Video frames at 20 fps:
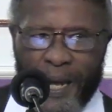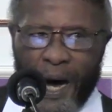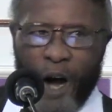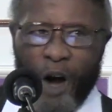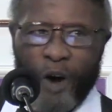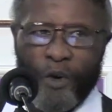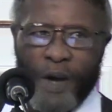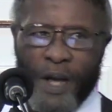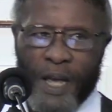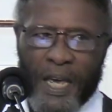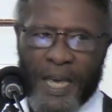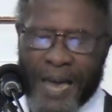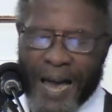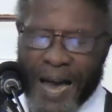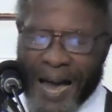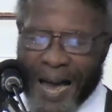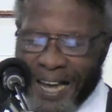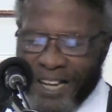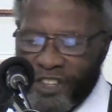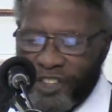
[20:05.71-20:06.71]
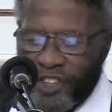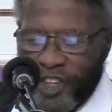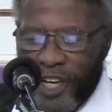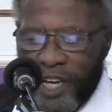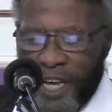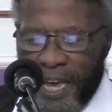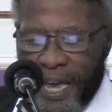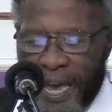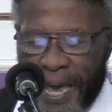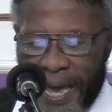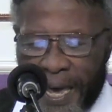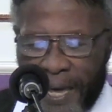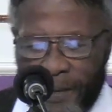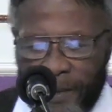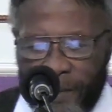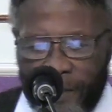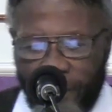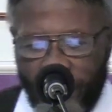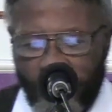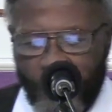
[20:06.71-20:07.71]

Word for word: R E I G N.